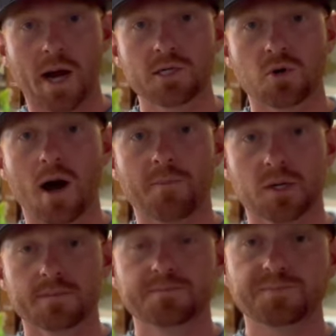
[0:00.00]

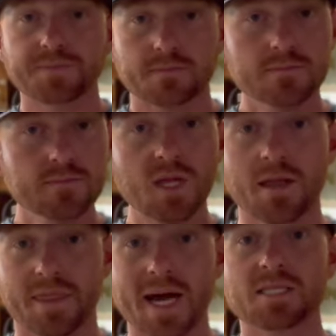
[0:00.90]
dropper.
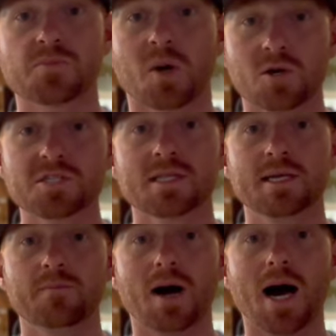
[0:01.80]
That's personally
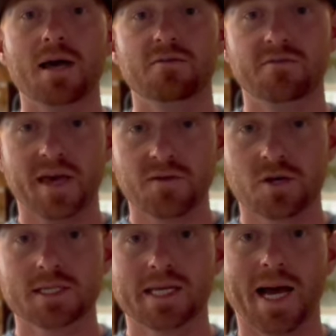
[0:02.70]
my
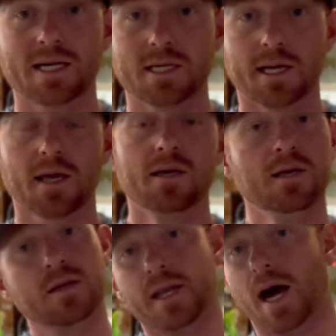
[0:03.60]
favorite tactic.
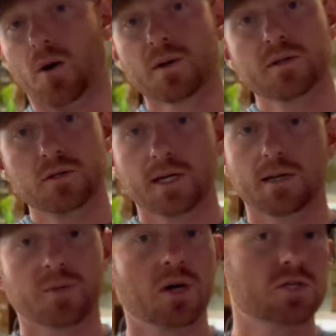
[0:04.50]
Now, you can
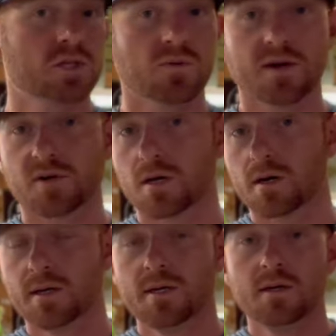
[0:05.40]
approach the
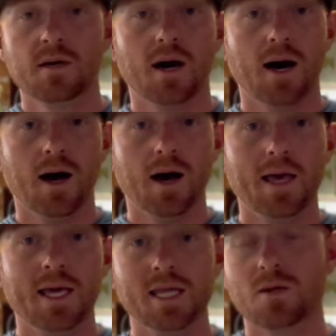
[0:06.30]
river
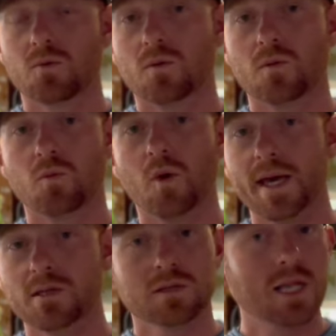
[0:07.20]
any way
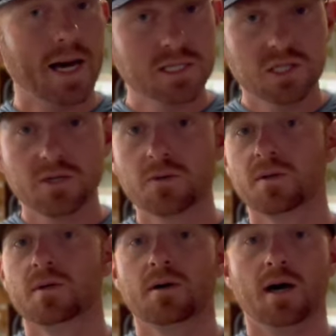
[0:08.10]
you'd like
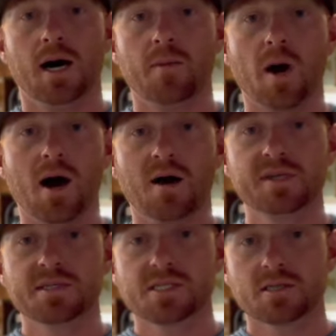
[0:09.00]
to.
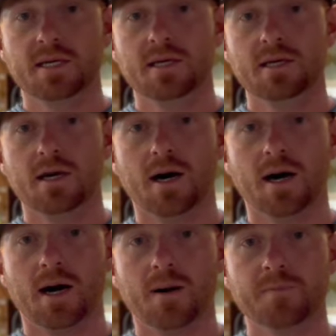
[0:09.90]
Obviously,
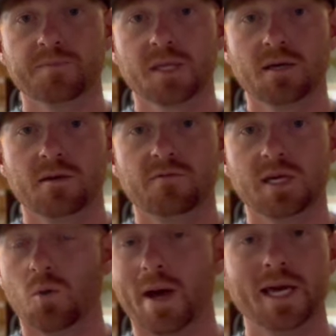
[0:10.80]

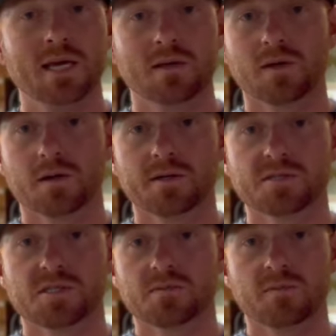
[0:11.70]
via wading,
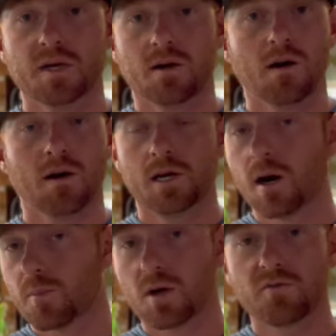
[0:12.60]
there are a
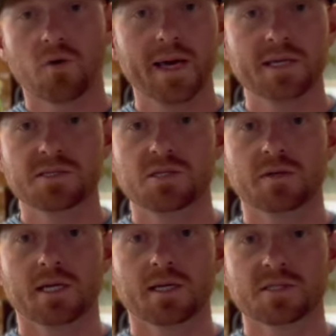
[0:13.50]
number of ways you
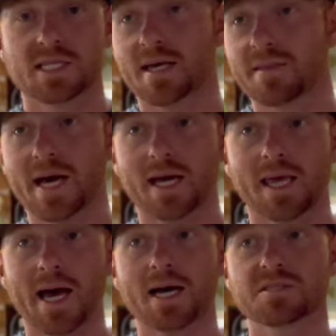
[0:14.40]
can skin that
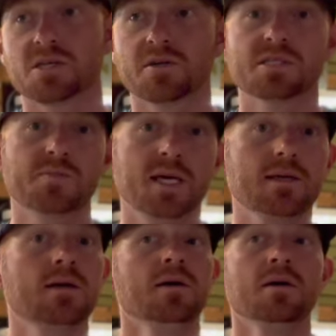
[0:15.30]
cat, so to
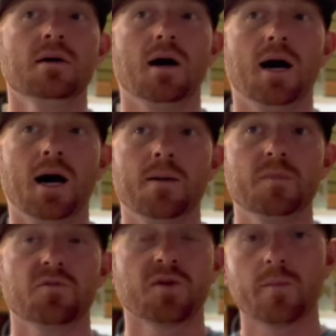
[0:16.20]
speak.
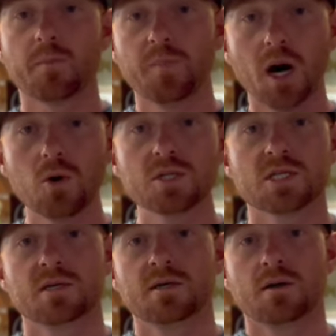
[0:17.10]
From a boat,
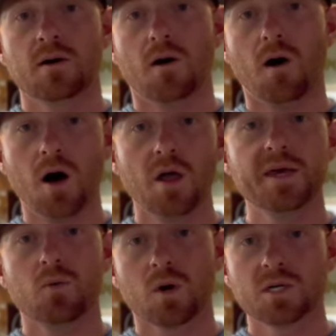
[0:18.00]
all
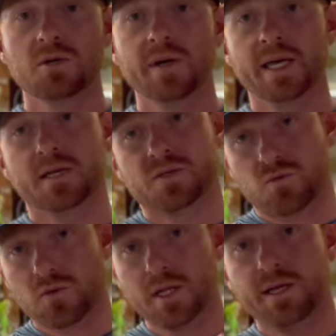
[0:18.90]
that we're doing is
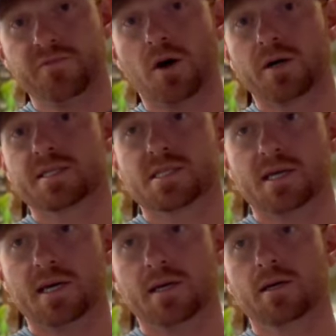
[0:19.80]
really
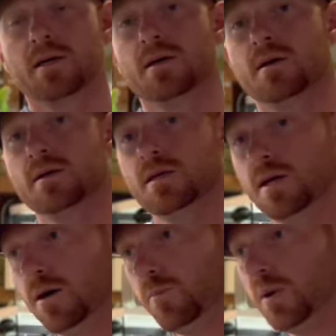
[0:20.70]
focusing,
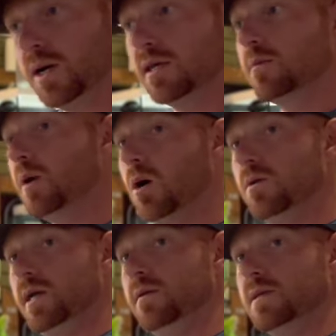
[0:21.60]
putting the
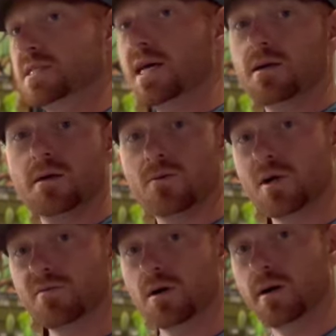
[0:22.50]
boat in the center of the
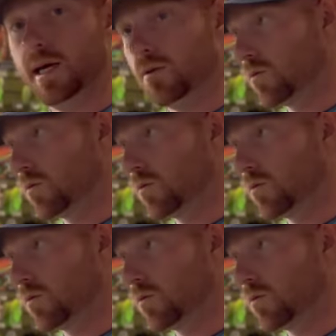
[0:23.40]
river and